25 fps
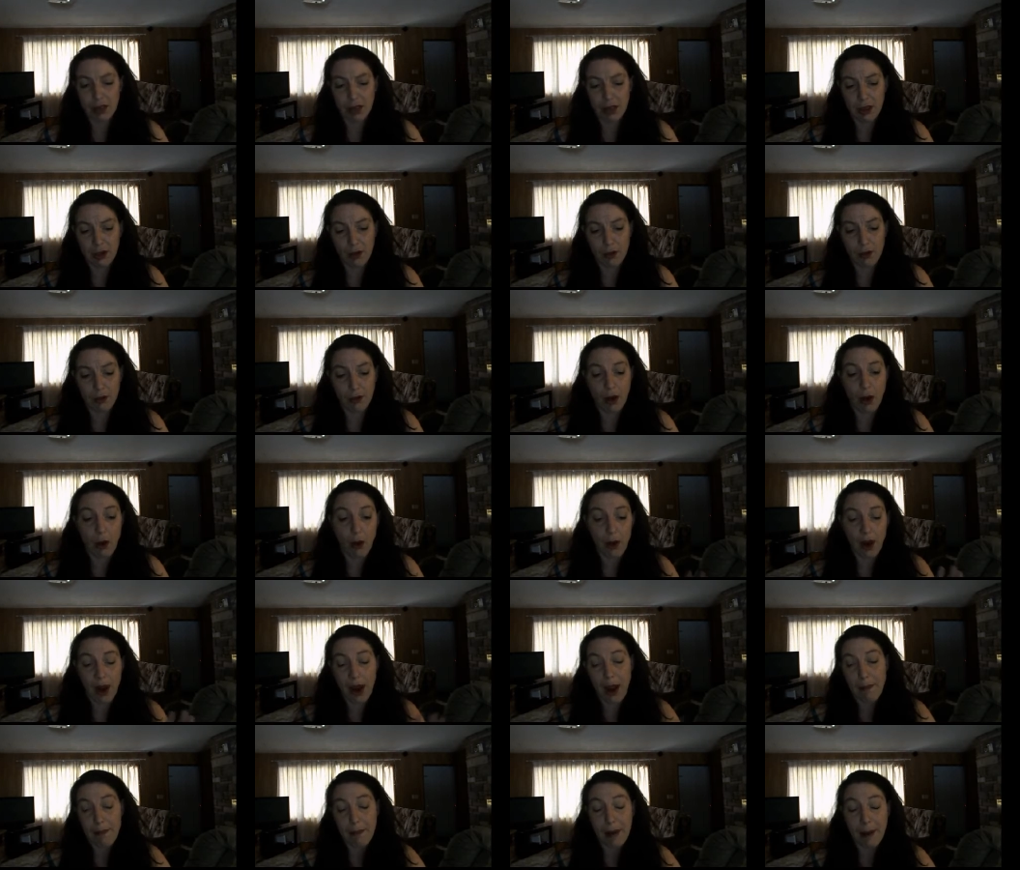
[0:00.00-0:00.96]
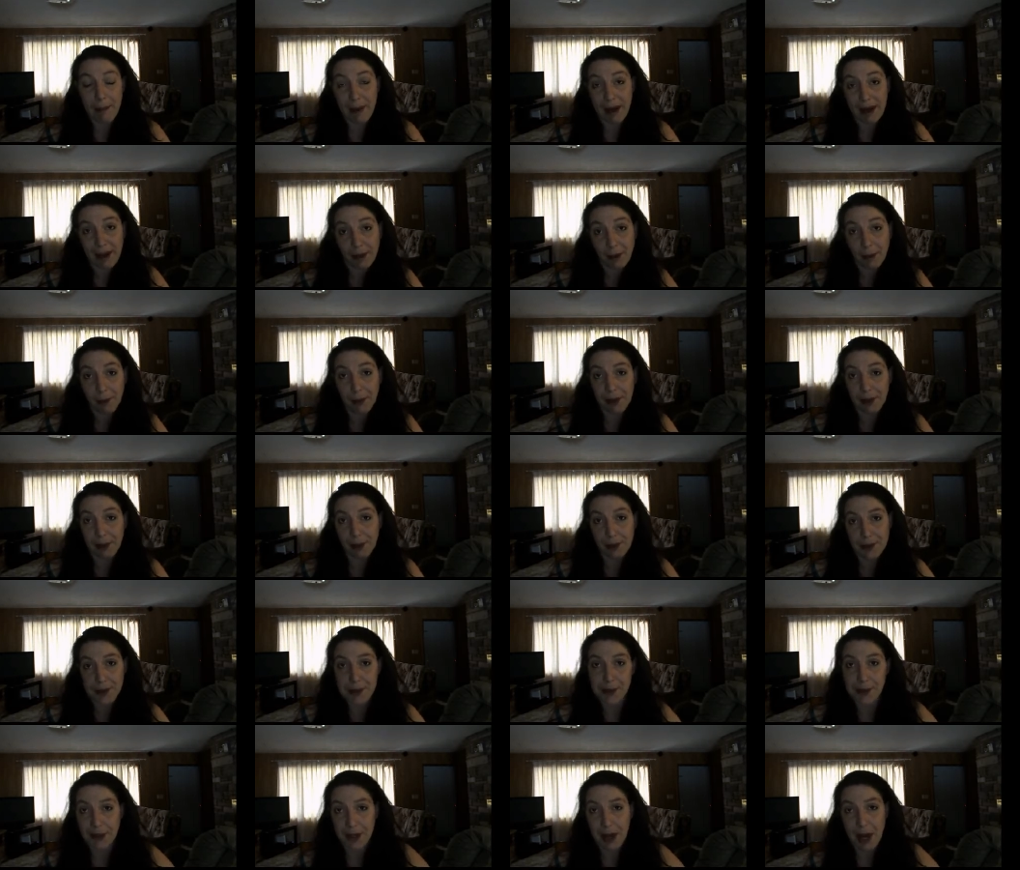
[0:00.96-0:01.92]
you know, oh, I have my beta
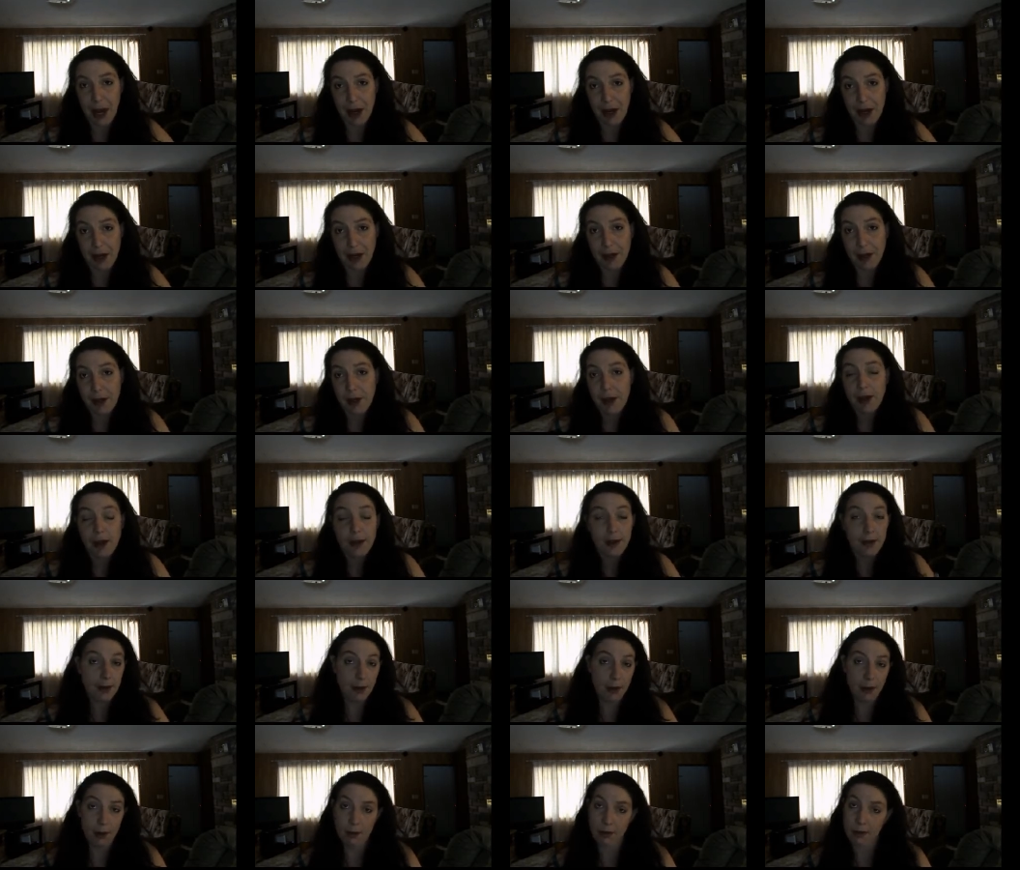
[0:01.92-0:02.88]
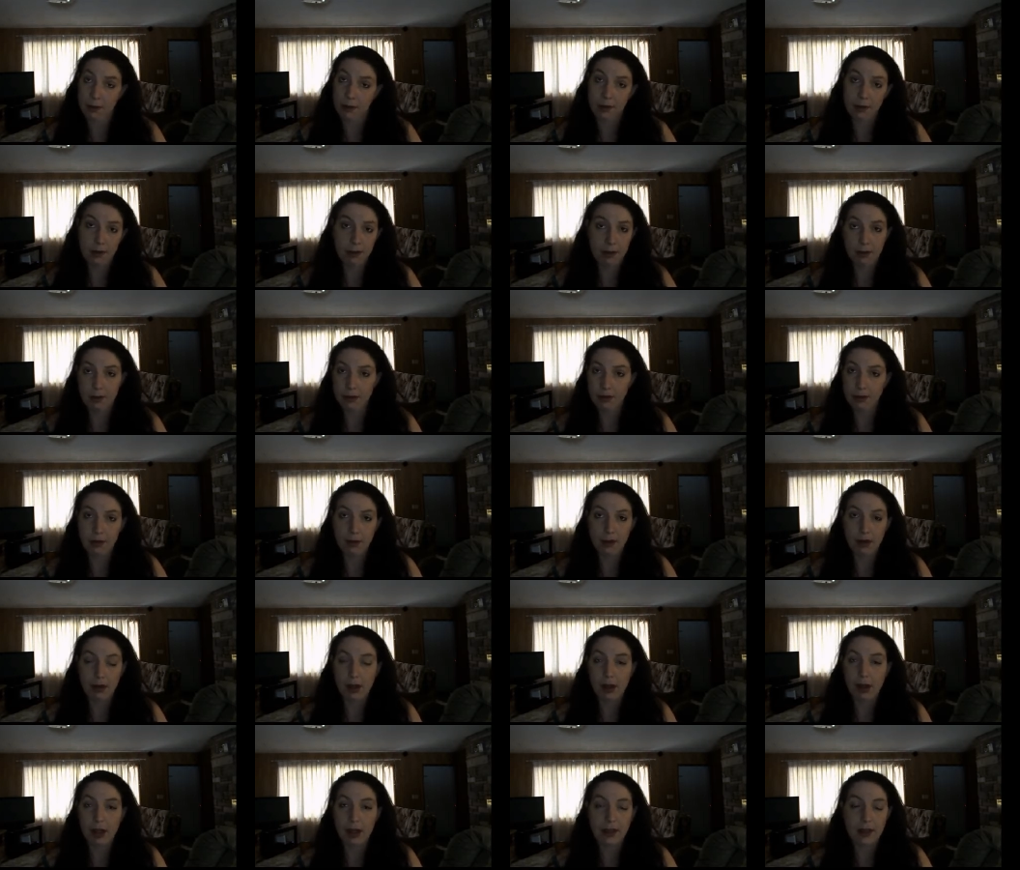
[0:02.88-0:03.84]
readers look at it. No.
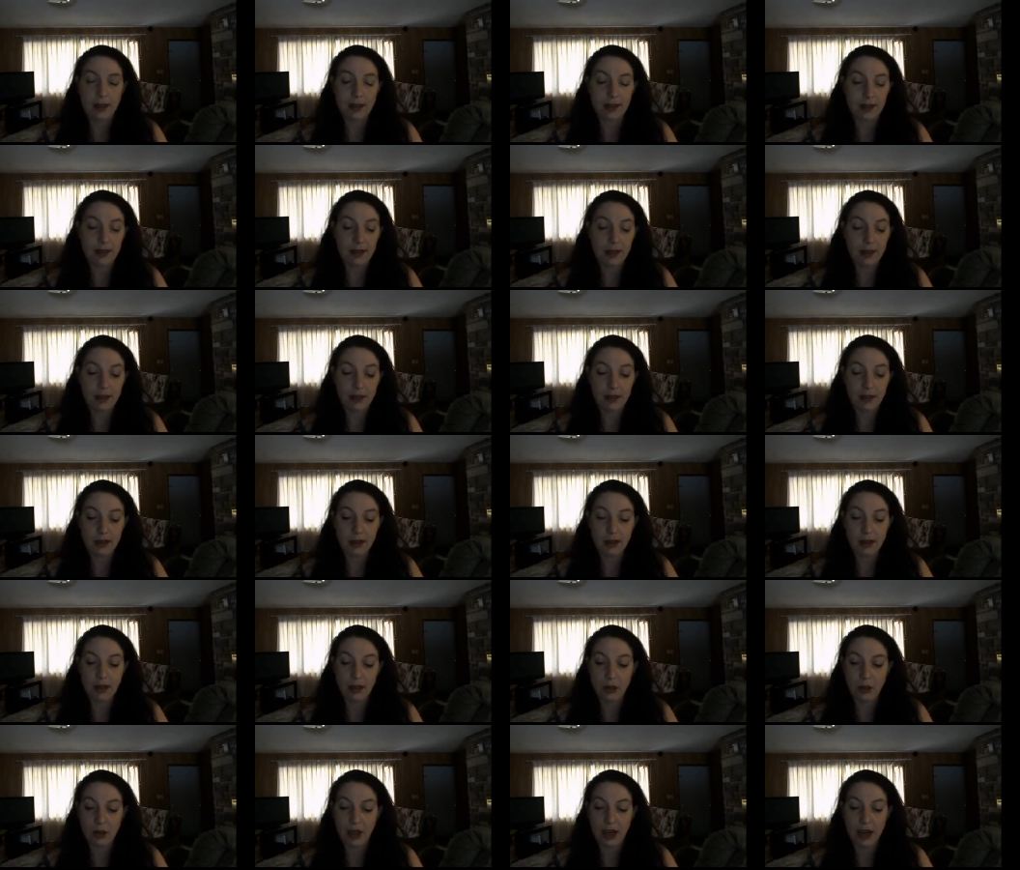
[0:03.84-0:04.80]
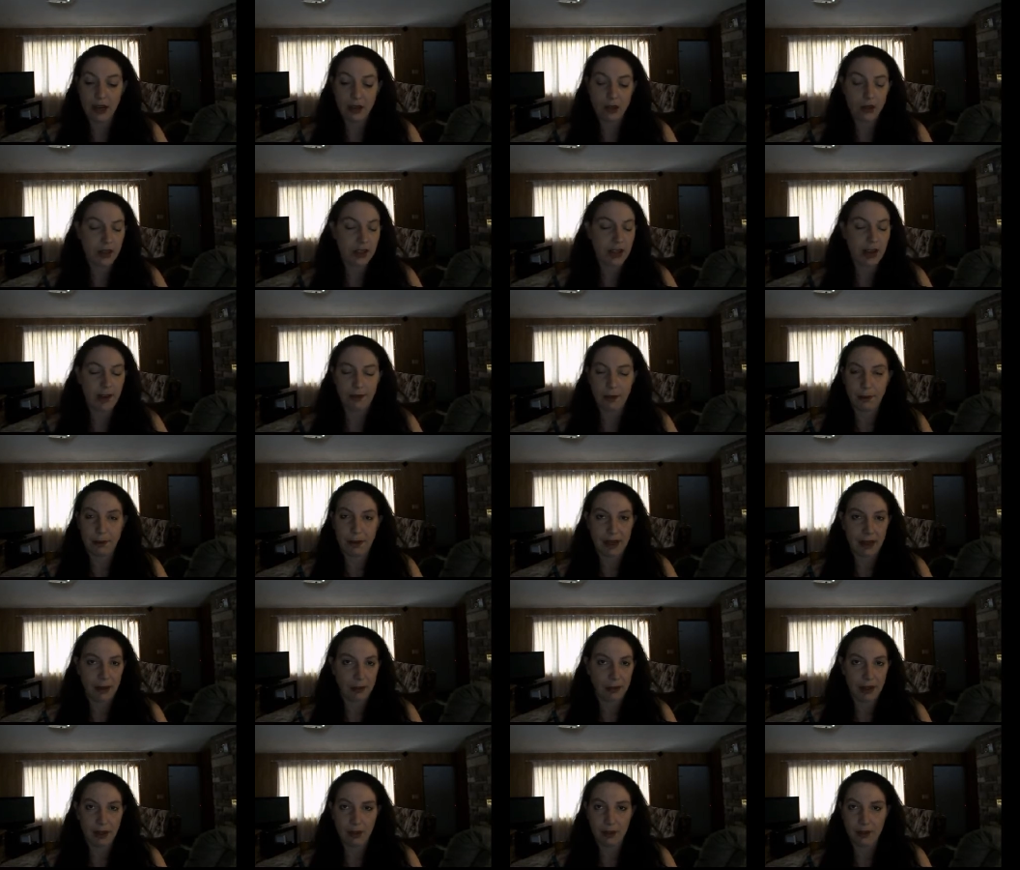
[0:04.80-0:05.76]
You can't just have your
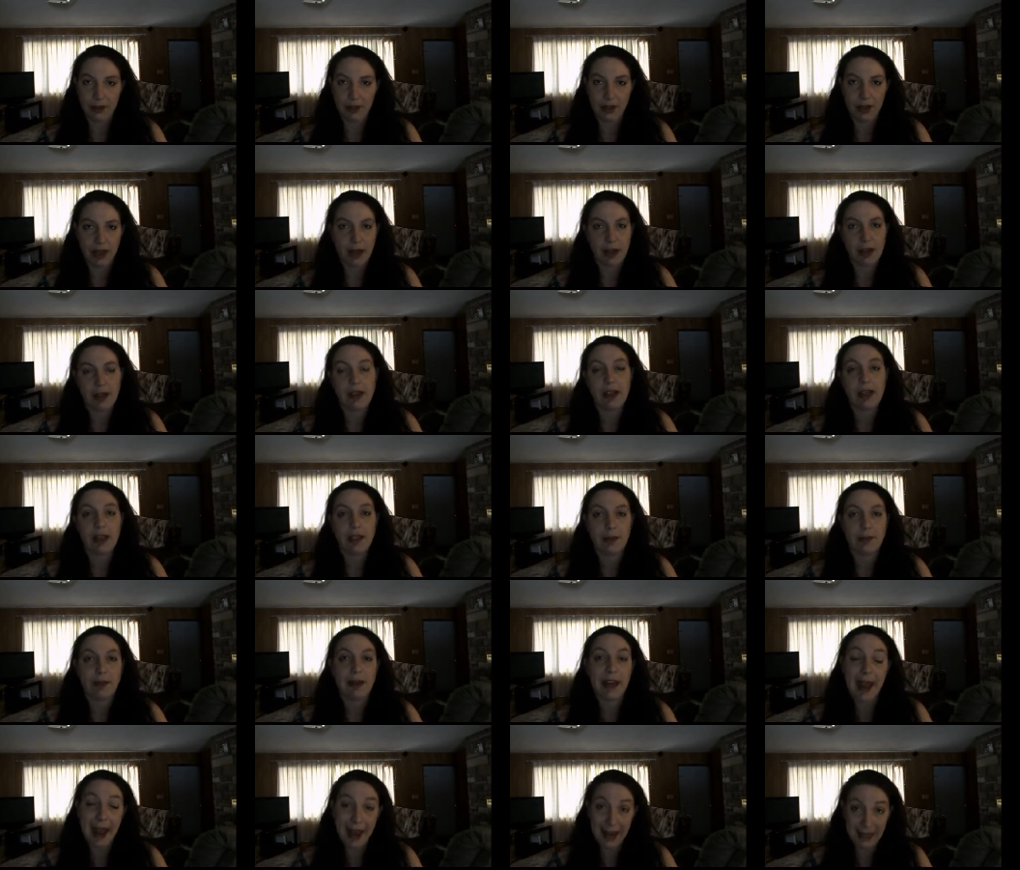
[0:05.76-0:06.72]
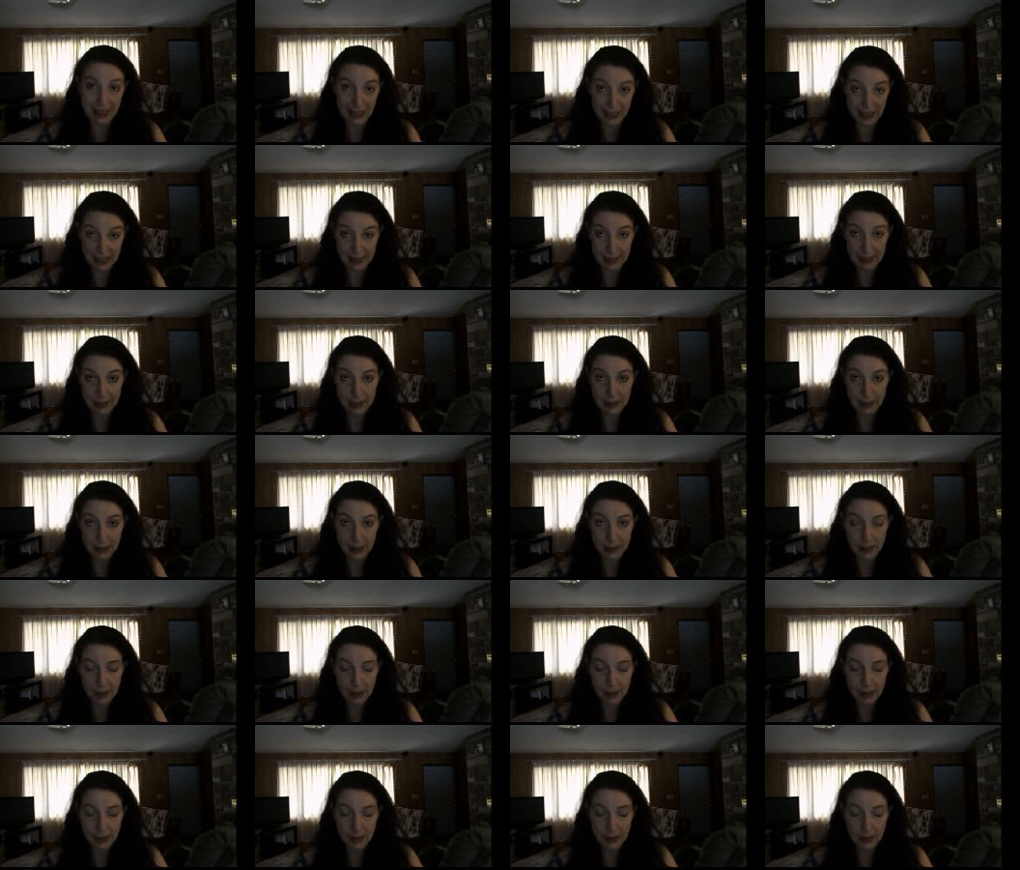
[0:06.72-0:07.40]
beta readers look at it. It needs to be edited.